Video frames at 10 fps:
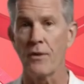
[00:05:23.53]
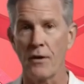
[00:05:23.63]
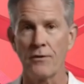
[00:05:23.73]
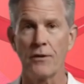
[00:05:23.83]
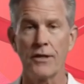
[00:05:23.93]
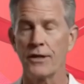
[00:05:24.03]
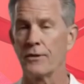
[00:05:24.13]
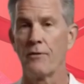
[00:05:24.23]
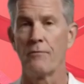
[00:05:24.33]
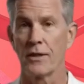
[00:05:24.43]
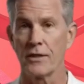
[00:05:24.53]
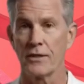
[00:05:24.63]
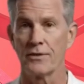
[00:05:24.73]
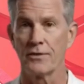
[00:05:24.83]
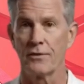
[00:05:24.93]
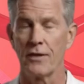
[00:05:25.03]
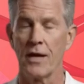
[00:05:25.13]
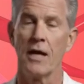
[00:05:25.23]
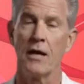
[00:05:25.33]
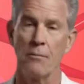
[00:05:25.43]
If one consistently
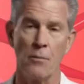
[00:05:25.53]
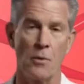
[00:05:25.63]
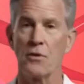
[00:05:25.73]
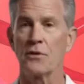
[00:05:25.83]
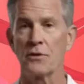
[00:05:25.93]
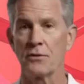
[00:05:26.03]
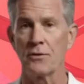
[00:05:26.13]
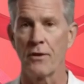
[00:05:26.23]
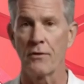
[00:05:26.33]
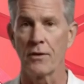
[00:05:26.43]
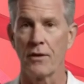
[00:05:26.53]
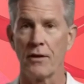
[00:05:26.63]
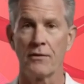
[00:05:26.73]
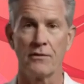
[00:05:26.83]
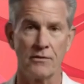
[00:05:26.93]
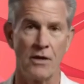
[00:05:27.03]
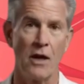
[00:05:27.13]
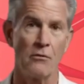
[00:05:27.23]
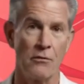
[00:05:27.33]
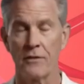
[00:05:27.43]
feels colder than the other, especially
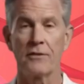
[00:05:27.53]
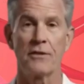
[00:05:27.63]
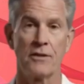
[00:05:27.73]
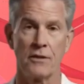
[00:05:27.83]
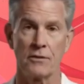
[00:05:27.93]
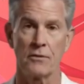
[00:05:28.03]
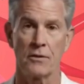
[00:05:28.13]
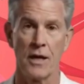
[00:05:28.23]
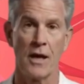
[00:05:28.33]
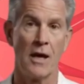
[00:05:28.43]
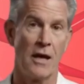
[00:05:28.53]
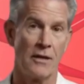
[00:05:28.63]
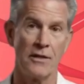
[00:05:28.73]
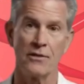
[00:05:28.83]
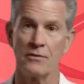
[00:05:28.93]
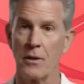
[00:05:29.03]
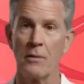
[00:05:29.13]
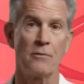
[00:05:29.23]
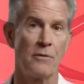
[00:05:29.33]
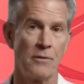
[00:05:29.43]
along the toes and feet, it is an
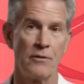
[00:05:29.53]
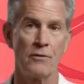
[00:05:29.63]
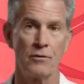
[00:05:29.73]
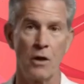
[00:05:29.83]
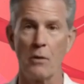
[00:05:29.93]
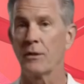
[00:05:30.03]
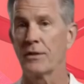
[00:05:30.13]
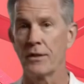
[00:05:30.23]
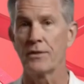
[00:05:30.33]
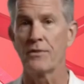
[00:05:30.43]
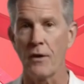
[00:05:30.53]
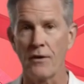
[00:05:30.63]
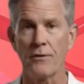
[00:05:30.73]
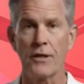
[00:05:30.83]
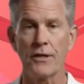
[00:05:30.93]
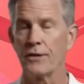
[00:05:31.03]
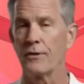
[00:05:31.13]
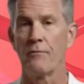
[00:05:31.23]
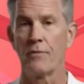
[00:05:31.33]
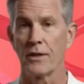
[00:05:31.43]
important sign that should not be
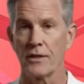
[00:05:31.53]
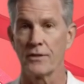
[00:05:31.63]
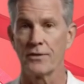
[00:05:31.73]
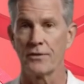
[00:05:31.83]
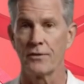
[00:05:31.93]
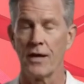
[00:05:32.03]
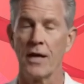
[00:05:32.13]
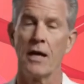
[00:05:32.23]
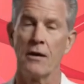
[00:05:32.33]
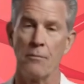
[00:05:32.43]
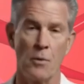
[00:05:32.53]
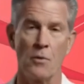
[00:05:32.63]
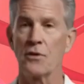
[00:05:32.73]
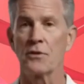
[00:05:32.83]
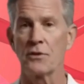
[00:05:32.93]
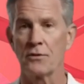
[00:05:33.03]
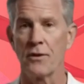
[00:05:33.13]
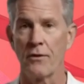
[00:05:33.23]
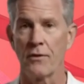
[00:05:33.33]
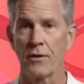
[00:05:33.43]
ignored. Wearing socks or warming
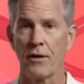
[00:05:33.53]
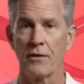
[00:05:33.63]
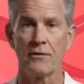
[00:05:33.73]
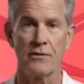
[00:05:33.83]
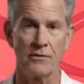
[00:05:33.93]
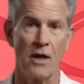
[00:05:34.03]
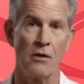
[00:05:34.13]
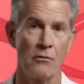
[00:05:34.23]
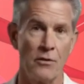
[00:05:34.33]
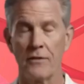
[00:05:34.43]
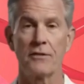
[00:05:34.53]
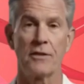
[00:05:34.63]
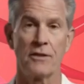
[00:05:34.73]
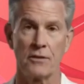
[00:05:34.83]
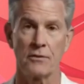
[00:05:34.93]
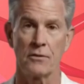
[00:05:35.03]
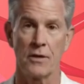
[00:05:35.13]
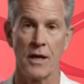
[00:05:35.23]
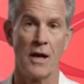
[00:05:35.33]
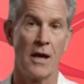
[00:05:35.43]
the leg may provide temporary
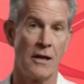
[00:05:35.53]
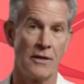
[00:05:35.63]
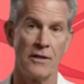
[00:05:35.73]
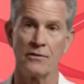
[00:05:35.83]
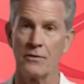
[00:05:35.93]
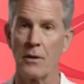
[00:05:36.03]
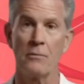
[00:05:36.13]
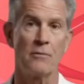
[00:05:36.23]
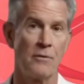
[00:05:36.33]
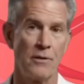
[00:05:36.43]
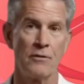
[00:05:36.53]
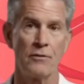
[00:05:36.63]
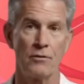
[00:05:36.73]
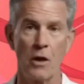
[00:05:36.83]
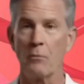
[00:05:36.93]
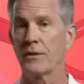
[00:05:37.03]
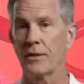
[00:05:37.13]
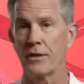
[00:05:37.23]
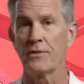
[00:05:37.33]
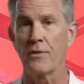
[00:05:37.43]
relief, but it does not address the
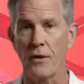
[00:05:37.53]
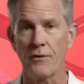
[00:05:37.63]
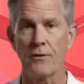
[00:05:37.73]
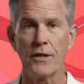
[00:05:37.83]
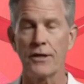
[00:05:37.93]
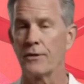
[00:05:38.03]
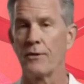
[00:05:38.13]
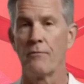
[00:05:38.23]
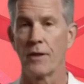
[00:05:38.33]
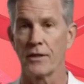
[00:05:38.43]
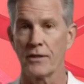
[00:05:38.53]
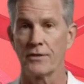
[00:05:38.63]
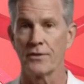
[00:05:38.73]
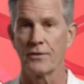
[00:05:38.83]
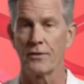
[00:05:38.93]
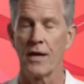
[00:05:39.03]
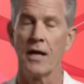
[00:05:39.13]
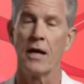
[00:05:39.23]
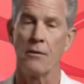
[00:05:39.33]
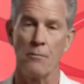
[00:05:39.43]
underlying problem. Medical
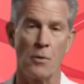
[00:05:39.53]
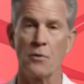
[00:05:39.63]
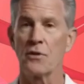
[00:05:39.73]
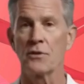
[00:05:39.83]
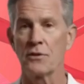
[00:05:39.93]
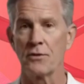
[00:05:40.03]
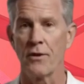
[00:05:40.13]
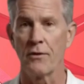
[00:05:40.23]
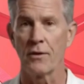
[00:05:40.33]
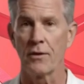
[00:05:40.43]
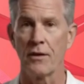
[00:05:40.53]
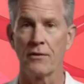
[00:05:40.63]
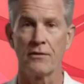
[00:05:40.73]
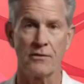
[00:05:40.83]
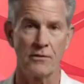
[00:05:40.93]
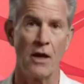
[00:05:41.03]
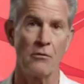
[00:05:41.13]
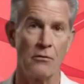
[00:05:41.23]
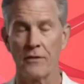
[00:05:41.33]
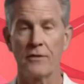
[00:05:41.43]
evaluation is paramount if the condition
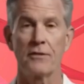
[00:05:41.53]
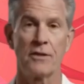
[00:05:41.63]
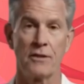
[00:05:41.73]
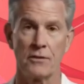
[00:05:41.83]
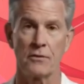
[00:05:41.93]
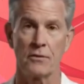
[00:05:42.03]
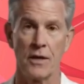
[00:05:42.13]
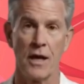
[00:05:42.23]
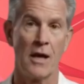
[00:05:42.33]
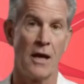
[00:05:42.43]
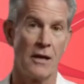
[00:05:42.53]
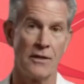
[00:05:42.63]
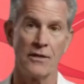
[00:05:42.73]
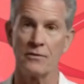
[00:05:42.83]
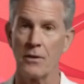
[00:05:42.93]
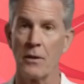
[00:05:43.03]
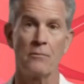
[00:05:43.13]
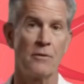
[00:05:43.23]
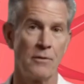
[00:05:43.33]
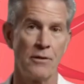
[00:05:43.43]
worsens or is accompanied by other
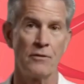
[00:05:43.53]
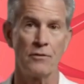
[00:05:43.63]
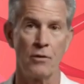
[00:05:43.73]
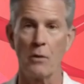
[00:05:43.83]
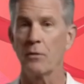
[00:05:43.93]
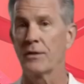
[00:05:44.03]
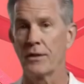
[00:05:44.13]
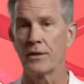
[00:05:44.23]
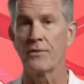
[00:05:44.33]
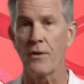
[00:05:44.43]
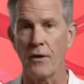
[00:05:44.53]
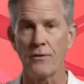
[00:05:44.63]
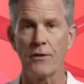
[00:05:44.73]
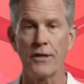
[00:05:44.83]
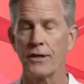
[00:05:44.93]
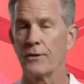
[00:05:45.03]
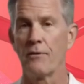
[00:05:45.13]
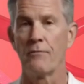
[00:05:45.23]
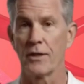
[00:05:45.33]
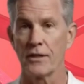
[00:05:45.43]
symptoms like pain,
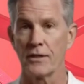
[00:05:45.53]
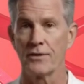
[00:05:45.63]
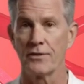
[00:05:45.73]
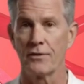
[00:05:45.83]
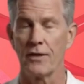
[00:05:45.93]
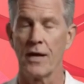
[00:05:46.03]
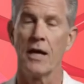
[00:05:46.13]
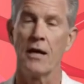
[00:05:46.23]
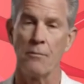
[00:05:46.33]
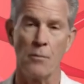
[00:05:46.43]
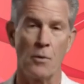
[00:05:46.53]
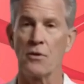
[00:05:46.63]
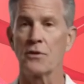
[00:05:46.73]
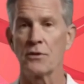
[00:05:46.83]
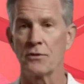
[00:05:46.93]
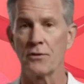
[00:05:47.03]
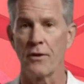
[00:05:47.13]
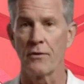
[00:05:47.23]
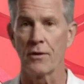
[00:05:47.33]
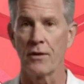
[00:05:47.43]
discoloration, or sores that do not heal.
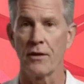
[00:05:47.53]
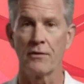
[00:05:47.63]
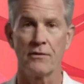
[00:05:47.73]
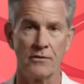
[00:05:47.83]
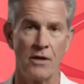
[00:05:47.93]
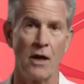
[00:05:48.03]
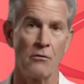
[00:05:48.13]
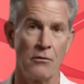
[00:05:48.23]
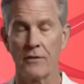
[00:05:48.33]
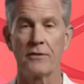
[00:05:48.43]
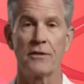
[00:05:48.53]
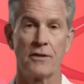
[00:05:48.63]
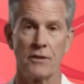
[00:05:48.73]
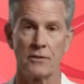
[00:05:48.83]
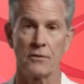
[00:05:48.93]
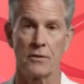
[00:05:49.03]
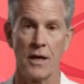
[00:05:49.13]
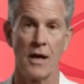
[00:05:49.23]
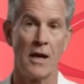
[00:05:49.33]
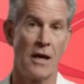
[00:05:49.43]
Sores or wounds that won't
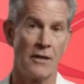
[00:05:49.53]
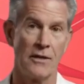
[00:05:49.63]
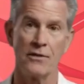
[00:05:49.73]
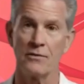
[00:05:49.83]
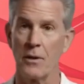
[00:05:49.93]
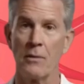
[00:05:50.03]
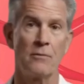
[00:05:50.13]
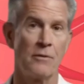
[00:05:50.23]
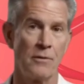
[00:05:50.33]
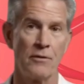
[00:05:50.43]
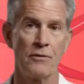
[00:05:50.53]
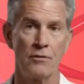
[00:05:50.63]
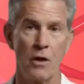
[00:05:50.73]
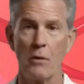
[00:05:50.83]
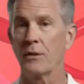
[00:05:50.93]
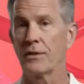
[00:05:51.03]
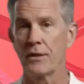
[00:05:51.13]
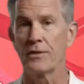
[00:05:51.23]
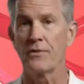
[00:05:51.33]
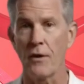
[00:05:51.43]
heal. If you have cuts,
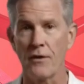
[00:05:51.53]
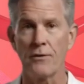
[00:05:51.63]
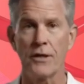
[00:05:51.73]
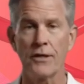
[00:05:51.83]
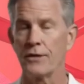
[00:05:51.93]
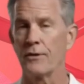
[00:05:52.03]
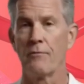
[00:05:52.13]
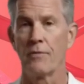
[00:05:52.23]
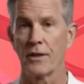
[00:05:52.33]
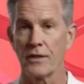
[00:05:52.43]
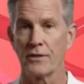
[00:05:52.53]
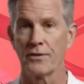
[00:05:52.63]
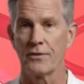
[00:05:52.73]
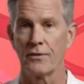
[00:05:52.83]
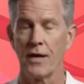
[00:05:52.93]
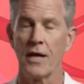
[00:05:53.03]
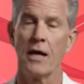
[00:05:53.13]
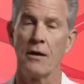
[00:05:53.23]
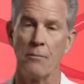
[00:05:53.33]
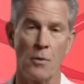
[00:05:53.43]
blisters, or sores on your feet or
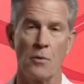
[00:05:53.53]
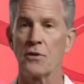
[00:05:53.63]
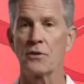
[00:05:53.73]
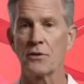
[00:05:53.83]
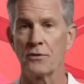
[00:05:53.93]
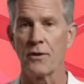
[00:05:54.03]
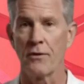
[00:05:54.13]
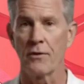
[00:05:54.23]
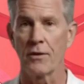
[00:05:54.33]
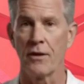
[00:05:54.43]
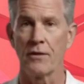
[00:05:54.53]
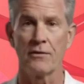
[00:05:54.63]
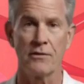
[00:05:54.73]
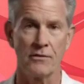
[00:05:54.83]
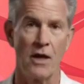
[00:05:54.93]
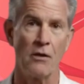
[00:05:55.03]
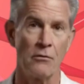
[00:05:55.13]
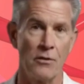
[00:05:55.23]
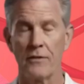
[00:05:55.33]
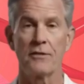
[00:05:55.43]
legs that take an unusually long time
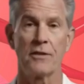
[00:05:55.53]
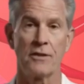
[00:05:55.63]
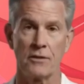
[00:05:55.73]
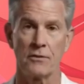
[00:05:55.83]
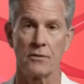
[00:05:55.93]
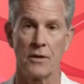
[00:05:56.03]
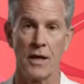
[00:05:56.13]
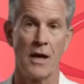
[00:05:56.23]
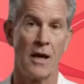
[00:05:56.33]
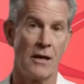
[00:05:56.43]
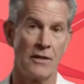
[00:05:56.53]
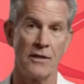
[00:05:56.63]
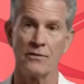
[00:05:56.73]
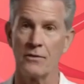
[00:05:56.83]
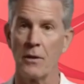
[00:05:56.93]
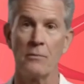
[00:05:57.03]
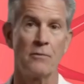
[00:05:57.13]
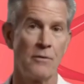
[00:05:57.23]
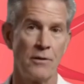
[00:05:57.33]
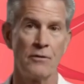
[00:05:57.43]
to heal or do not heal at all,
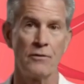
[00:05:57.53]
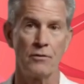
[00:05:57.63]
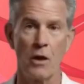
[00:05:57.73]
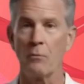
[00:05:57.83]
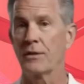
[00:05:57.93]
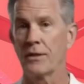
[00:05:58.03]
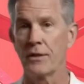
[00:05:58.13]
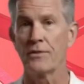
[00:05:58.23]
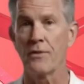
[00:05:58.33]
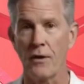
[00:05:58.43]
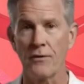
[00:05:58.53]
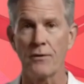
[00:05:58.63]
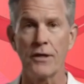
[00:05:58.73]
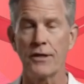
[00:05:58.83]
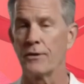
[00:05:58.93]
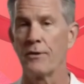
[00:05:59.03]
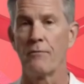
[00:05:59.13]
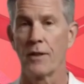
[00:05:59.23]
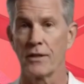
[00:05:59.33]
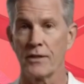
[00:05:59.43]
it could be a sign of poor circulation.
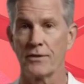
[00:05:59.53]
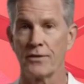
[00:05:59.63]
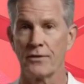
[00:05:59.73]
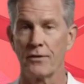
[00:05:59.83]
Blood